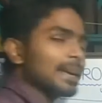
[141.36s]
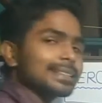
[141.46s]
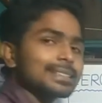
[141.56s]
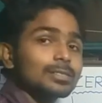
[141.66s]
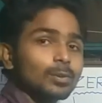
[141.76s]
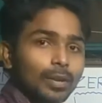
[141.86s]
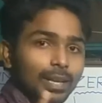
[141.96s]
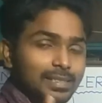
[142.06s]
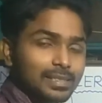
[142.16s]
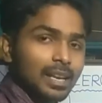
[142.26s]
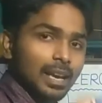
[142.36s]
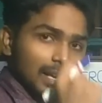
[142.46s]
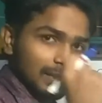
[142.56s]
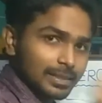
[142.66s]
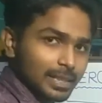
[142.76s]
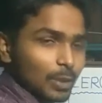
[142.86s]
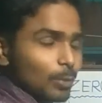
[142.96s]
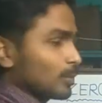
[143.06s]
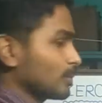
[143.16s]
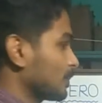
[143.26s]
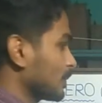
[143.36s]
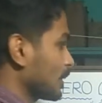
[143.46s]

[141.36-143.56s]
x is known as 0.